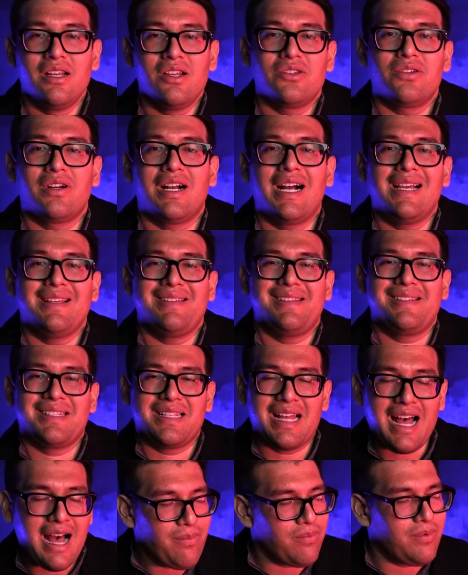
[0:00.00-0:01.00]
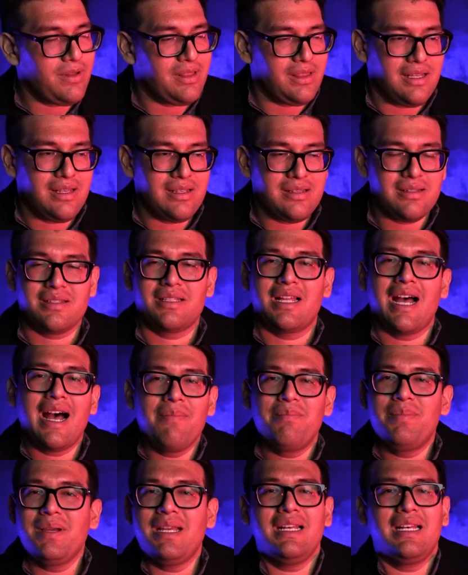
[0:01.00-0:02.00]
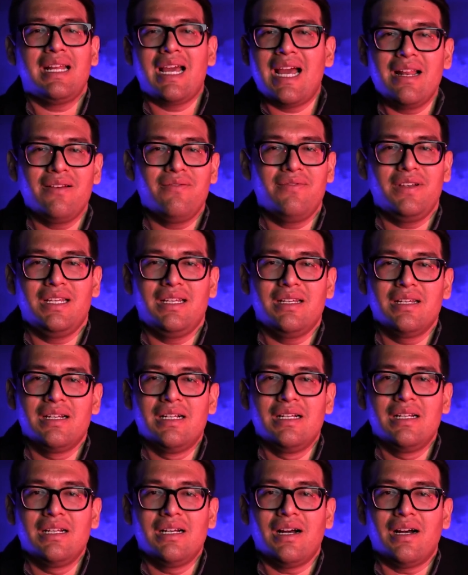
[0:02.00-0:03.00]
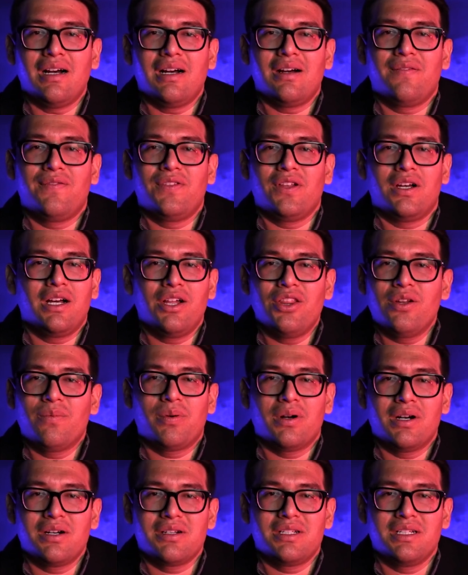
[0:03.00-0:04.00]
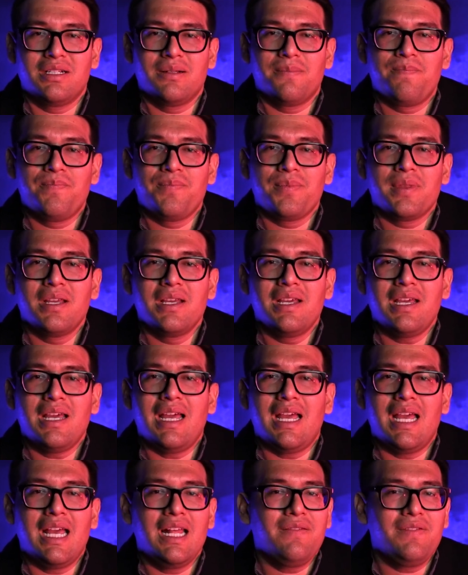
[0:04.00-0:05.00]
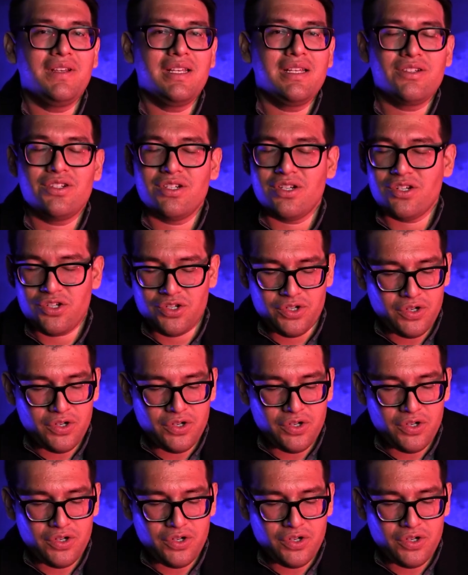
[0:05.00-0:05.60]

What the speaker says: So guys, stop with this. Stop being envy of the other person. Envy is just